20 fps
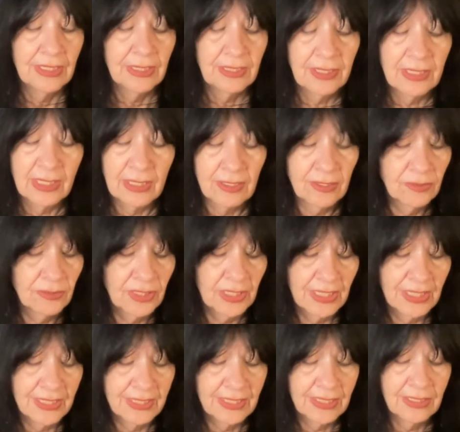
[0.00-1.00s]
No,
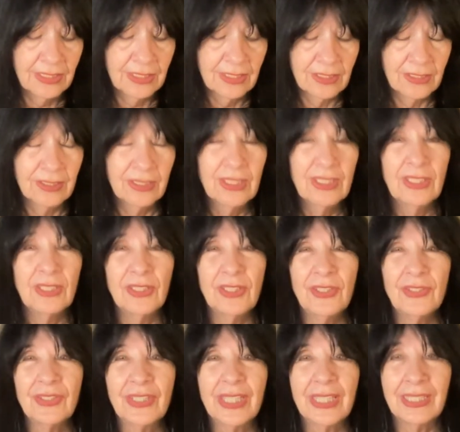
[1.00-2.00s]
not here.
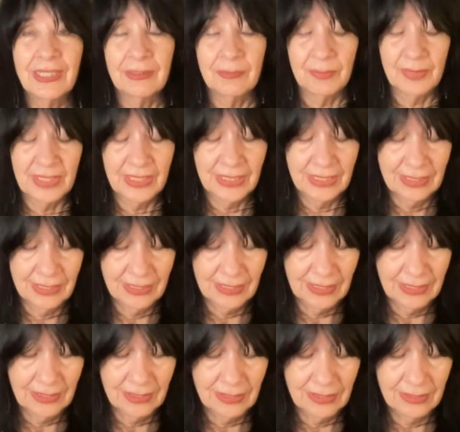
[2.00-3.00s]
You can't begin
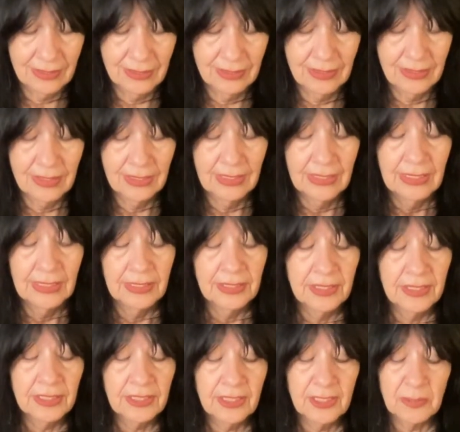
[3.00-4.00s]
here.
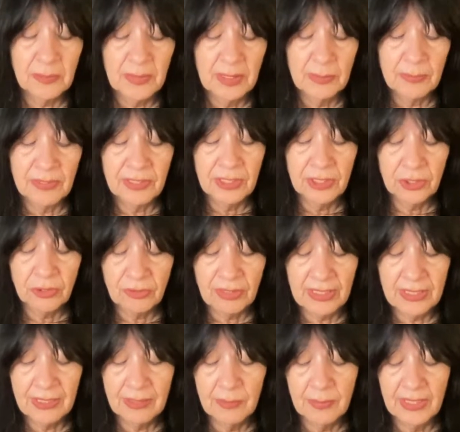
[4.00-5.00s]
This is memory
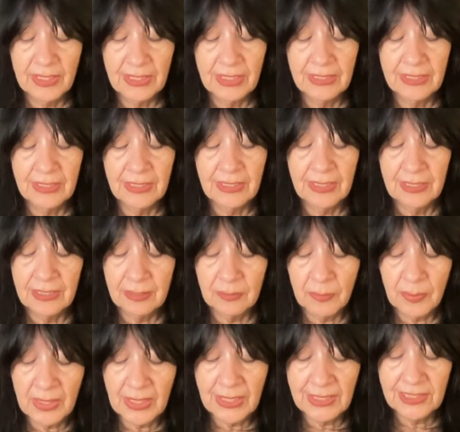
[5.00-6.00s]
shredded because it is
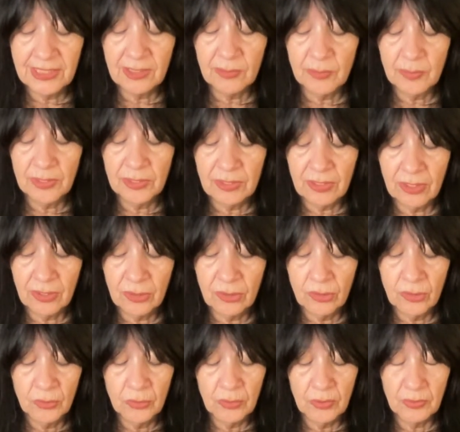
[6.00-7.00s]
impossible to
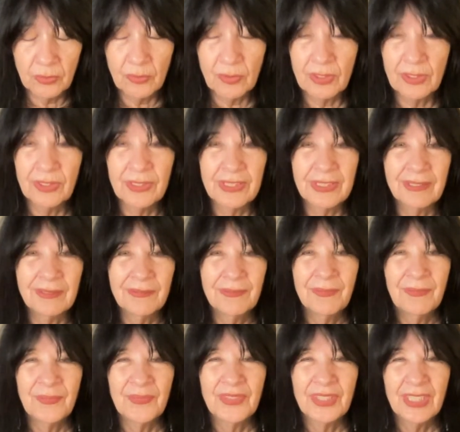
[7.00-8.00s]
hold with words,
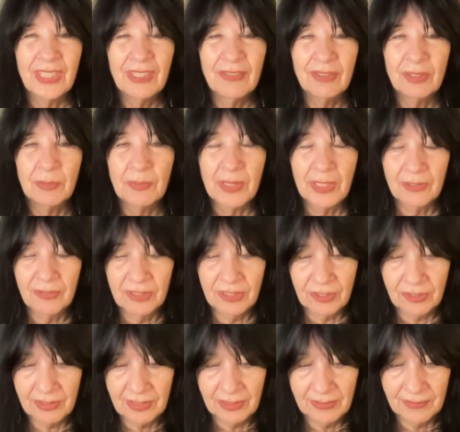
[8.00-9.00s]
even
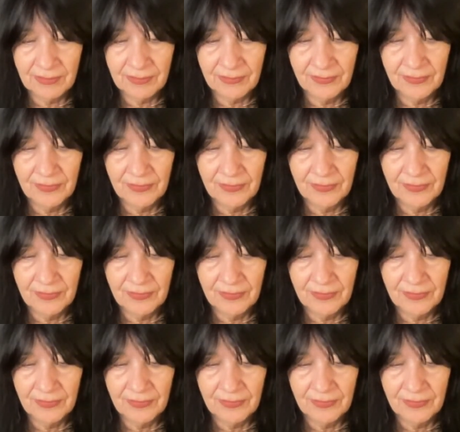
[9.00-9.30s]
poetry.